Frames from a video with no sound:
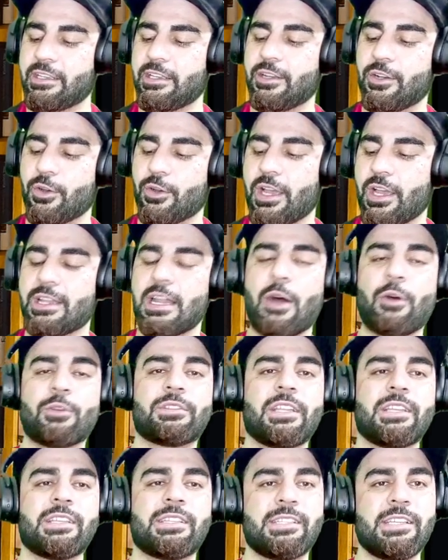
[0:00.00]
Okay, now
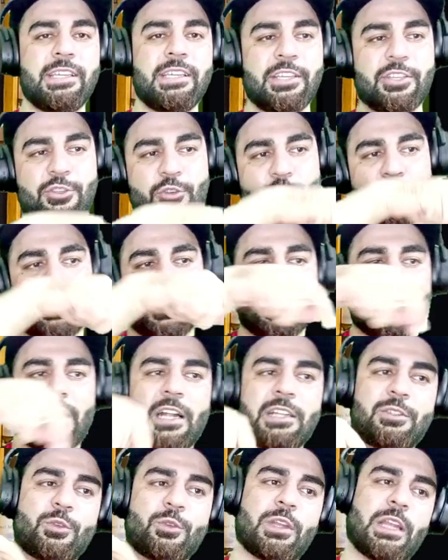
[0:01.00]
this z is shown by the
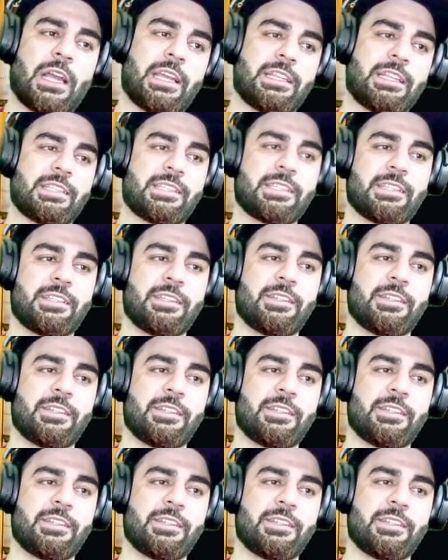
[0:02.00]
contour lines.